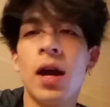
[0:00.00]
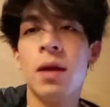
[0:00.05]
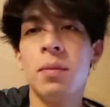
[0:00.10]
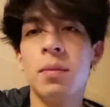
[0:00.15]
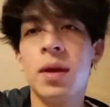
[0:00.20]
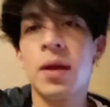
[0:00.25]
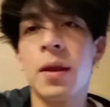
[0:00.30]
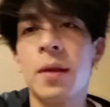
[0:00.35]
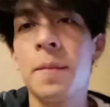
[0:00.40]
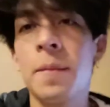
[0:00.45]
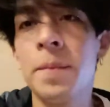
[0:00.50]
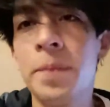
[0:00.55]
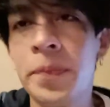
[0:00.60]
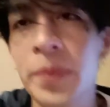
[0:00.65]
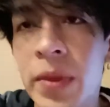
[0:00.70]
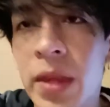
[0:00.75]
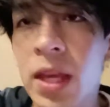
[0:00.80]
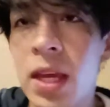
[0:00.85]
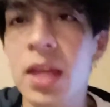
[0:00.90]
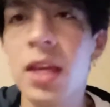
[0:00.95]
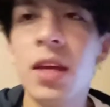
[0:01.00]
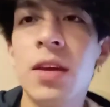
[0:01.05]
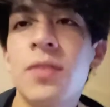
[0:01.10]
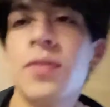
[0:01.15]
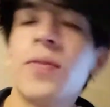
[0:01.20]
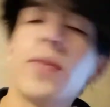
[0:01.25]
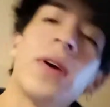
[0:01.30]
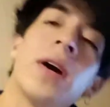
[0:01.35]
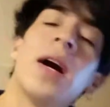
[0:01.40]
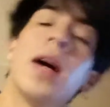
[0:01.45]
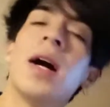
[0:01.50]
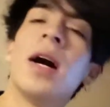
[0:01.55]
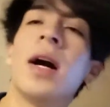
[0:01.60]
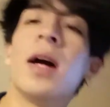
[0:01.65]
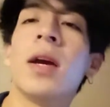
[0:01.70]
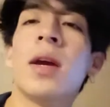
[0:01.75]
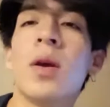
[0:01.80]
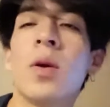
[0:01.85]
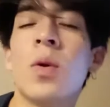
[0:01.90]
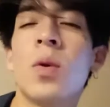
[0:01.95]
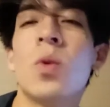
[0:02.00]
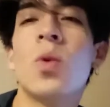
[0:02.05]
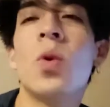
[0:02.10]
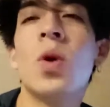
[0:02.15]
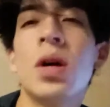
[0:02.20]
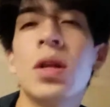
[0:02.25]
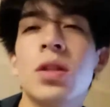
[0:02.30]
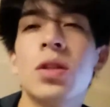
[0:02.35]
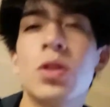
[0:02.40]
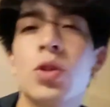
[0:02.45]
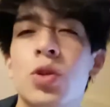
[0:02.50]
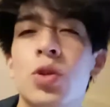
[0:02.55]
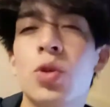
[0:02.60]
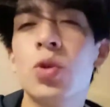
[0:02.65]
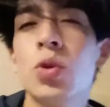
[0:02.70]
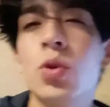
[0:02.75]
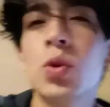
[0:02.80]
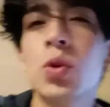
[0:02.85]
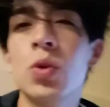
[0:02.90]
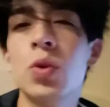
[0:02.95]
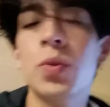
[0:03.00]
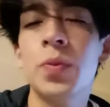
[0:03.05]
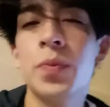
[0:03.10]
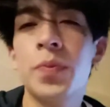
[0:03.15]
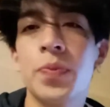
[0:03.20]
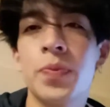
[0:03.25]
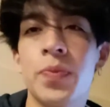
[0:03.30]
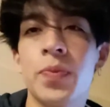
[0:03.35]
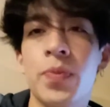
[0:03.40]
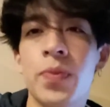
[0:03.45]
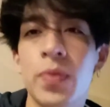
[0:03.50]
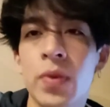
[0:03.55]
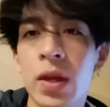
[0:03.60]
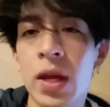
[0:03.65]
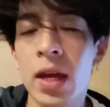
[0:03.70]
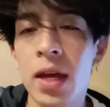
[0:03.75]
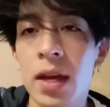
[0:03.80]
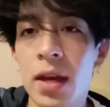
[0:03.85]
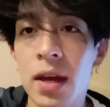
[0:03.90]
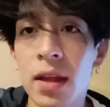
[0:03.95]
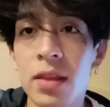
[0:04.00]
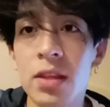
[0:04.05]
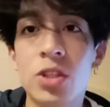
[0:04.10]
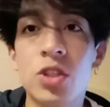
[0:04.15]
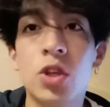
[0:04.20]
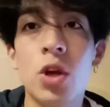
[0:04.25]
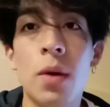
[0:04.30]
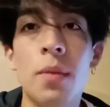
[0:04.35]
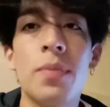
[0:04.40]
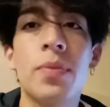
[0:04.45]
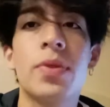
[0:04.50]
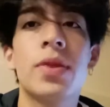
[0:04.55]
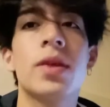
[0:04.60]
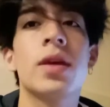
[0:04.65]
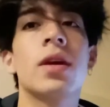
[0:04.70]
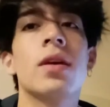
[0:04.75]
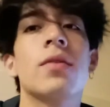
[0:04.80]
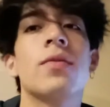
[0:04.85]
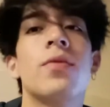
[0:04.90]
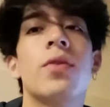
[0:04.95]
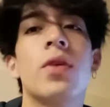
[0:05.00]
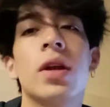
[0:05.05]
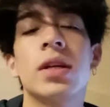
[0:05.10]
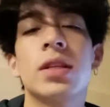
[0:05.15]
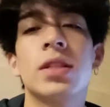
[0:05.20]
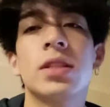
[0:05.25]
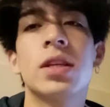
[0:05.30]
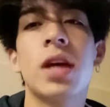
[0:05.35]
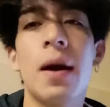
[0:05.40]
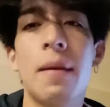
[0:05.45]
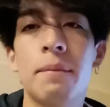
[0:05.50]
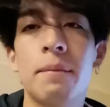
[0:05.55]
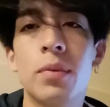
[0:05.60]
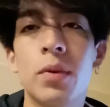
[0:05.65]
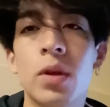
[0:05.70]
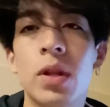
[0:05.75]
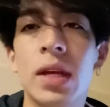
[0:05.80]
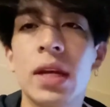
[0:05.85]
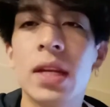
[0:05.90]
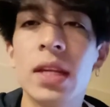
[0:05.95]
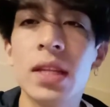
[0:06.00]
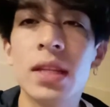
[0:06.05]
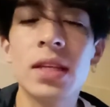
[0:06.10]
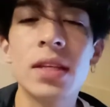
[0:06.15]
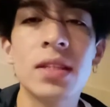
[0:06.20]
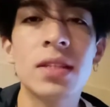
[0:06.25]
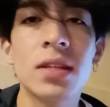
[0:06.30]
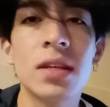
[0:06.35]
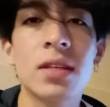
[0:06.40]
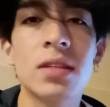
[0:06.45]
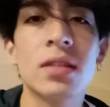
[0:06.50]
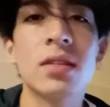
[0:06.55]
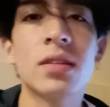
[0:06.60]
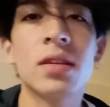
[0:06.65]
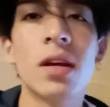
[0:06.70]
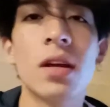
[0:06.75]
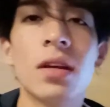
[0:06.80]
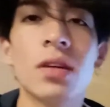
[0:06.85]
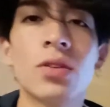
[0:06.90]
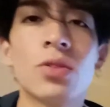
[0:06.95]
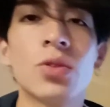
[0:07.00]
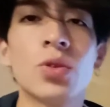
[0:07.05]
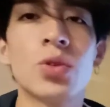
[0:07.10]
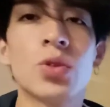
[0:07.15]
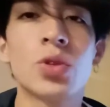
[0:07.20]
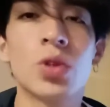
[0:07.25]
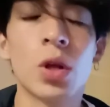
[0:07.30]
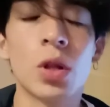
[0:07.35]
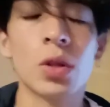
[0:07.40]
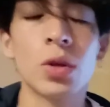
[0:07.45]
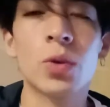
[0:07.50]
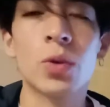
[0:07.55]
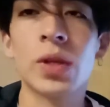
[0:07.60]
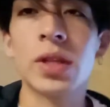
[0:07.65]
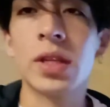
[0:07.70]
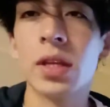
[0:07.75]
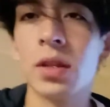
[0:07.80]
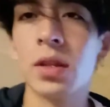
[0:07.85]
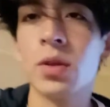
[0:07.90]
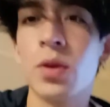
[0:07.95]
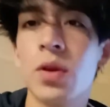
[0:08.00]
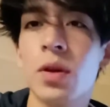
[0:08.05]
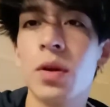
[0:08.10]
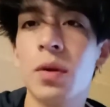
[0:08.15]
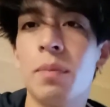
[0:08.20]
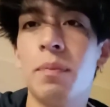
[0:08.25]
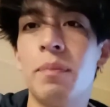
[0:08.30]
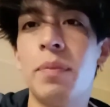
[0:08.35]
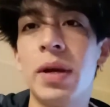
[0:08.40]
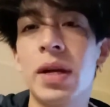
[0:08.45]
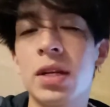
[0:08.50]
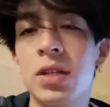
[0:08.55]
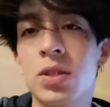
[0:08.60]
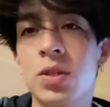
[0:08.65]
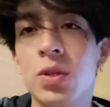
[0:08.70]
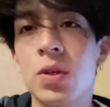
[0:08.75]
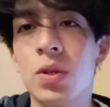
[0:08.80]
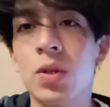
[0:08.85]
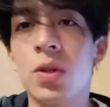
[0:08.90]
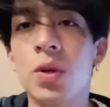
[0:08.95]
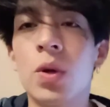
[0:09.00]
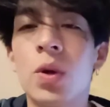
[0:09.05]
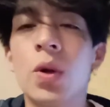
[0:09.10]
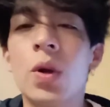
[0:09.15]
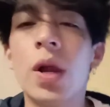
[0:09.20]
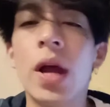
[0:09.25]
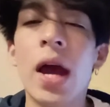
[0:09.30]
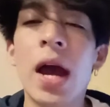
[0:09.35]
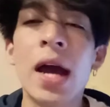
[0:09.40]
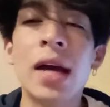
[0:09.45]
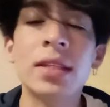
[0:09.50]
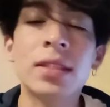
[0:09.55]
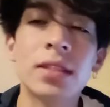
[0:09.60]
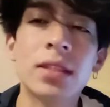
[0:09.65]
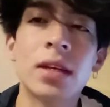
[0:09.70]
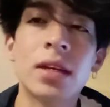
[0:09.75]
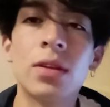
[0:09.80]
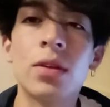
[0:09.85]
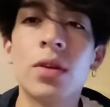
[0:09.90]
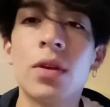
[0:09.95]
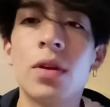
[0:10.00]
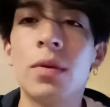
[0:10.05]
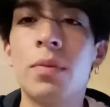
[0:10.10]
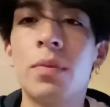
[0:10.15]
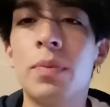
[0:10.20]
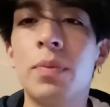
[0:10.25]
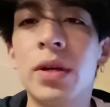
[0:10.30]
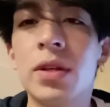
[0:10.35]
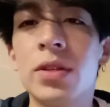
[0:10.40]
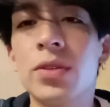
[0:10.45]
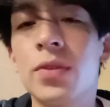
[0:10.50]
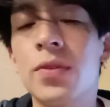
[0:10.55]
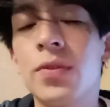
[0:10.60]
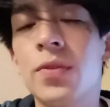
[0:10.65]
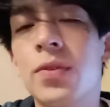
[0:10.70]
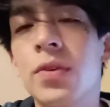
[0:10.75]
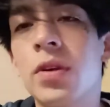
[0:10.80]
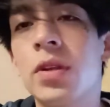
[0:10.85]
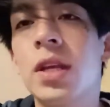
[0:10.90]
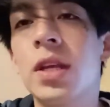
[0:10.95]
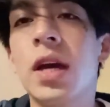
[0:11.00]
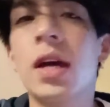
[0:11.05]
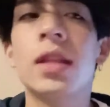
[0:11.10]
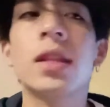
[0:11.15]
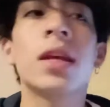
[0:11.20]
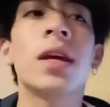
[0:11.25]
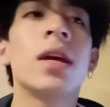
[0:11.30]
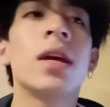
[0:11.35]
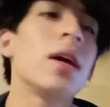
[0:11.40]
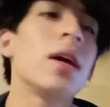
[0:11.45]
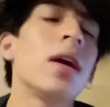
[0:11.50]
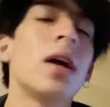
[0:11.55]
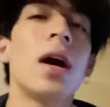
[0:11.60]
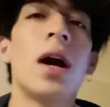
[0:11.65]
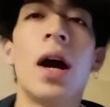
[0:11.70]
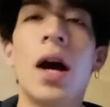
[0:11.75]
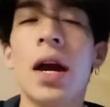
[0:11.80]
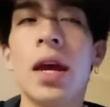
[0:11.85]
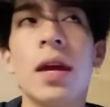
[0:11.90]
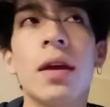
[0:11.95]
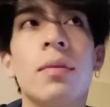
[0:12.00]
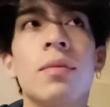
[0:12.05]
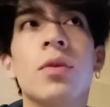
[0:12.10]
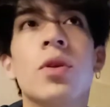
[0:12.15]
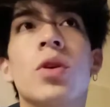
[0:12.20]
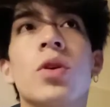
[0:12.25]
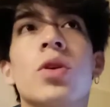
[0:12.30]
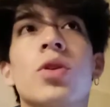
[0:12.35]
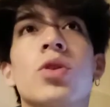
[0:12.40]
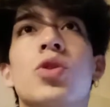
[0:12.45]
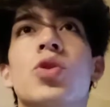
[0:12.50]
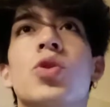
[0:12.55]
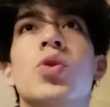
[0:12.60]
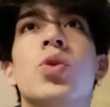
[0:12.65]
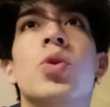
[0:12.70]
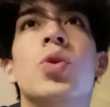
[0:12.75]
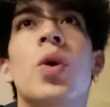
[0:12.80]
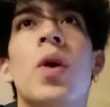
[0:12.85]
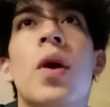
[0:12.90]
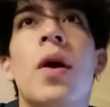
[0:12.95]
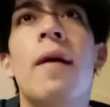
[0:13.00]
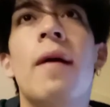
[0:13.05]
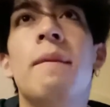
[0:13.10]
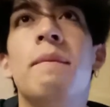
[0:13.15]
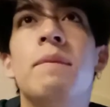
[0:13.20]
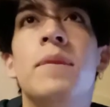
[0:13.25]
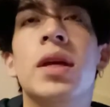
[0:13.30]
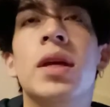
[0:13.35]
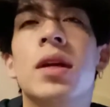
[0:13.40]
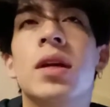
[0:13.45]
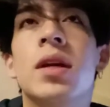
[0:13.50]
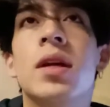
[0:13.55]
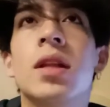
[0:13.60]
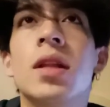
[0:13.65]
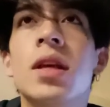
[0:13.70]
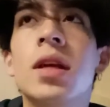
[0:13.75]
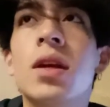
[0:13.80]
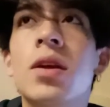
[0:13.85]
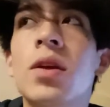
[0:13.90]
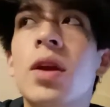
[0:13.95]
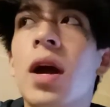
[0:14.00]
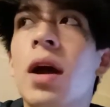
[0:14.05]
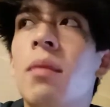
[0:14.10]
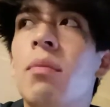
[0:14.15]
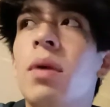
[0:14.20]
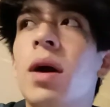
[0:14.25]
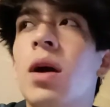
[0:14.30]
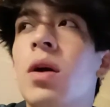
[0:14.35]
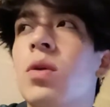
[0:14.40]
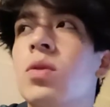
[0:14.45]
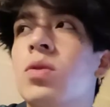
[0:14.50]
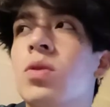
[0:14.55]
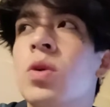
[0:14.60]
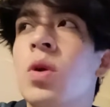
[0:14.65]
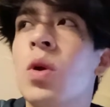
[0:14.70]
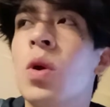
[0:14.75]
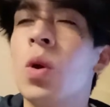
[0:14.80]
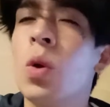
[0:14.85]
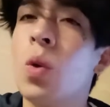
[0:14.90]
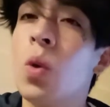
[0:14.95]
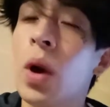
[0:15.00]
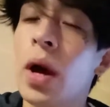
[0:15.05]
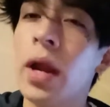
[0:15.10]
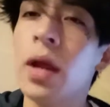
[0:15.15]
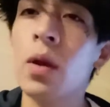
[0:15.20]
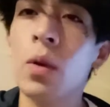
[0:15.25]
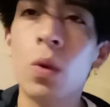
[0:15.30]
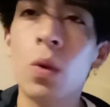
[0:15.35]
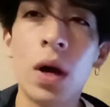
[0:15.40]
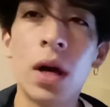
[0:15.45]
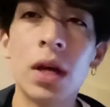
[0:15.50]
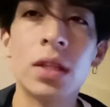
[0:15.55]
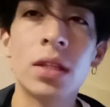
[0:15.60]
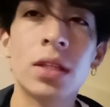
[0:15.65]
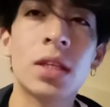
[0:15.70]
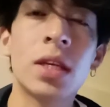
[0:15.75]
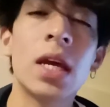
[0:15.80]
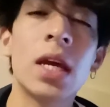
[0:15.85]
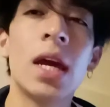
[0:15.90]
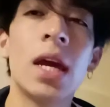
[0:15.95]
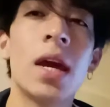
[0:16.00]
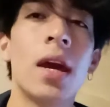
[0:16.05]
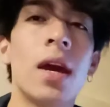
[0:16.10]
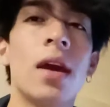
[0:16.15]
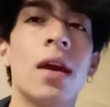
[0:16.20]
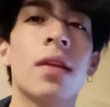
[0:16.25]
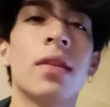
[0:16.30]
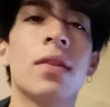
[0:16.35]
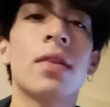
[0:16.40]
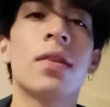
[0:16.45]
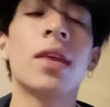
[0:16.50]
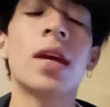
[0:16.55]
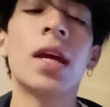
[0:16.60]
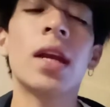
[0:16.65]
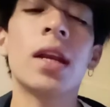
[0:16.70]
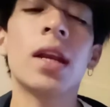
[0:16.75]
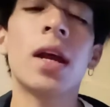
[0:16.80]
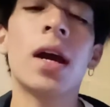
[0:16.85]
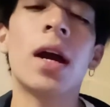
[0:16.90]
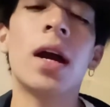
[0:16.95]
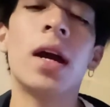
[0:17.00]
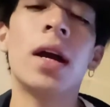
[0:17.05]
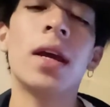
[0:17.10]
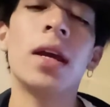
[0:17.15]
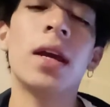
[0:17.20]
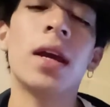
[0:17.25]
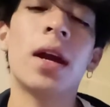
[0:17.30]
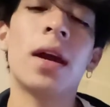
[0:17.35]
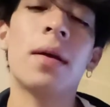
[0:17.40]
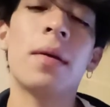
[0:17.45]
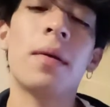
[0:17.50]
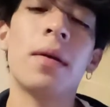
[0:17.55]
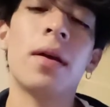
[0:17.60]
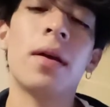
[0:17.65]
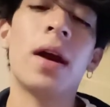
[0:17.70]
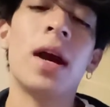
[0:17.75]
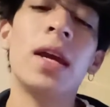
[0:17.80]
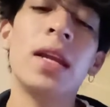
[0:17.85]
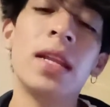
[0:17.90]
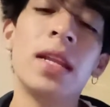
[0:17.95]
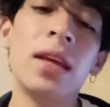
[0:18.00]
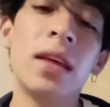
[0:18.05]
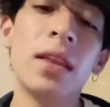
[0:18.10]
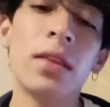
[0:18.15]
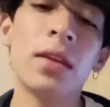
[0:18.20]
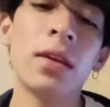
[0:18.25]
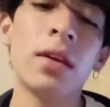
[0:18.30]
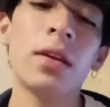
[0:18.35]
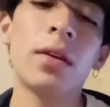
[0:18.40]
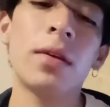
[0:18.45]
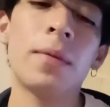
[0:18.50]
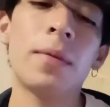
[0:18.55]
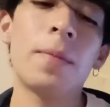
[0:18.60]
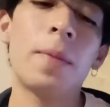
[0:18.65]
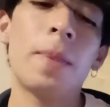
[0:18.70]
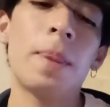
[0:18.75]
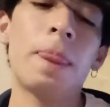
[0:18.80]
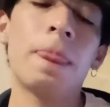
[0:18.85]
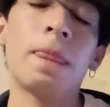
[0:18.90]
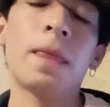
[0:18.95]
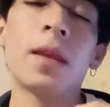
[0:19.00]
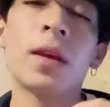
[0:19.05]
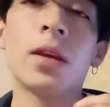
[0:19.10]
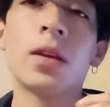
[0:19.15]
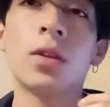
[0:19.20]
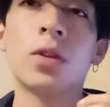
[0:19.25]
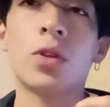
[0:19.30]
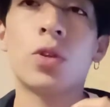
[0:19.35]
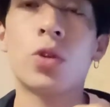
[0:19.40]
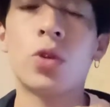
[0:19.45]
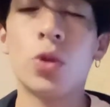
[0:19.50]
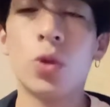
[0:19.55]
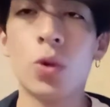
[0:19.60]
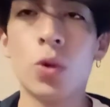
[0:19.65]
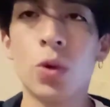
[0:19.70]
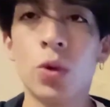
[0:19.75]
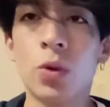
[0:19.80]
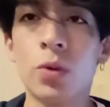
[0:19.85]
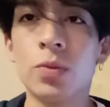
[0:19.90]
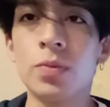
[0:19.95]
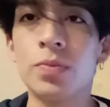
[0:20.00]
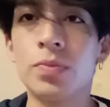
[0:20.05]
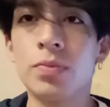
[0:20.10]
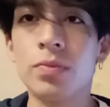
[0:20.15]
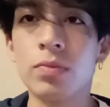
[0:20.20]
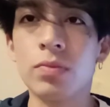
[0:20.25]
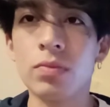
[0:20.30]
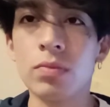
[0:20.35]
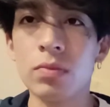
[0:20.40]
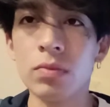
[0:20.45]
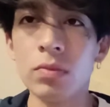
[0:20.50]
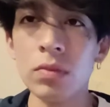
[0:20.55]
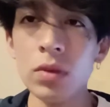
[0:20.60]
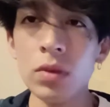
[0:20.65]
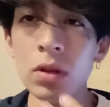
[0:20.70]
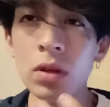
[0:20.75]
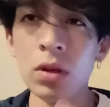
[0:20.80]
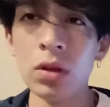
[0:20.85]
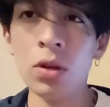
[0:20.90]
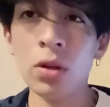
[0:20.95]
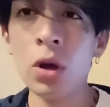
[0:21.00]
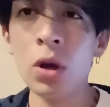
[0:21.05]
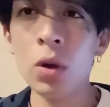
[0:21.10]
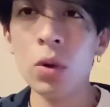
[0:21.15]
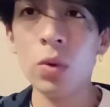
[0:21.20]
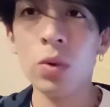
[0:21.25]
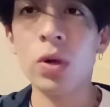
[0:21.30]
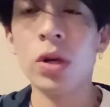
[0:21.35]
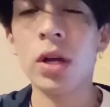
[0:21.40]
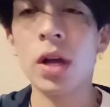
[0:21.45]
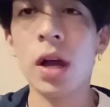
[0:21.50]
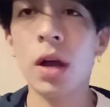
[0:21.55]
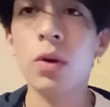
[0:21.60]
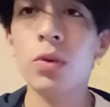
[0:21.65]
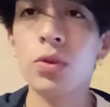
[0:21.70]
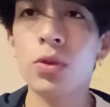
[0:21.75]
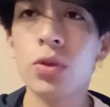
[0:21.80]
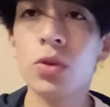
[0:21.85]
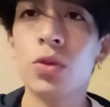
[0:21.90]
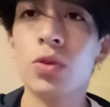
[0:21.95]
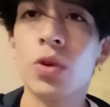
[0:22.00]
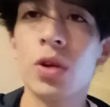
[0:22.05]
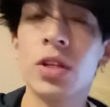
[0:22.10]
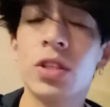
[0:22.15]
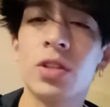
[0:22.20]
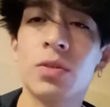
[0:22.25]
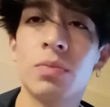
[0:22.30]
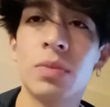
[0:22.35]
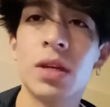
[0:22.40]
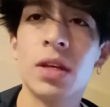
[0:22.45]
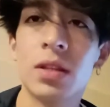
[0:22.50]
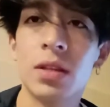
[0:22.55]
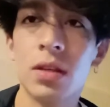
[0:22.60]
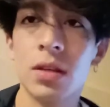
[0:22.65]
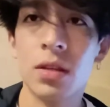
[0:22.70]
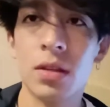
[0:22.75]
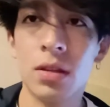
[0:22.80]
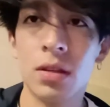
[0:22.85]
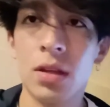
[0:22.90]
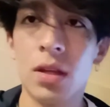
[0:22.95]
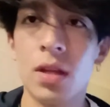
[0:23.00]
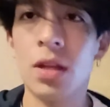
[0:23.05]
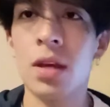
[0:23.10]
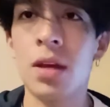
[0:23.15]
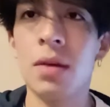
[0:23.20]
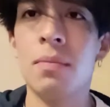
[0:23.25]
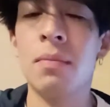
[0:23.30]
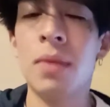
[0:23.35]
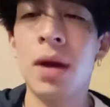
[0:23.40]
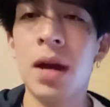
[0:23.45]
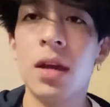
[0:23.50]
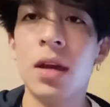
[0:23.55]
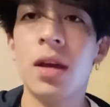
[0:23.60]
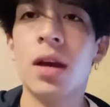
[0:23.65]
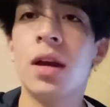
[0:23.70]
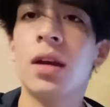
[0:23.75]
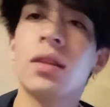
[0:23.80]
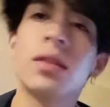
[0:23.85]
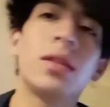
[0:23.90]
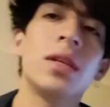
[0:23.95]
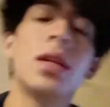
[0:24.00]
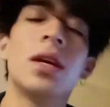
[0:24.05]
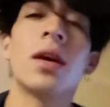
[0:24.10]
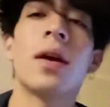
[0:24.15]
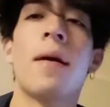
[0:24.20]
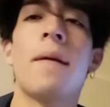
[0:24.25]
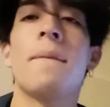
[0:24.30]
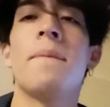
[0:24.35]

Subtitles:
mean, if I want to get something, for example, and it is necessary to talk with another person or ask another person for that, I am going to be clear about what I want, and then I need to know how to transmit my idea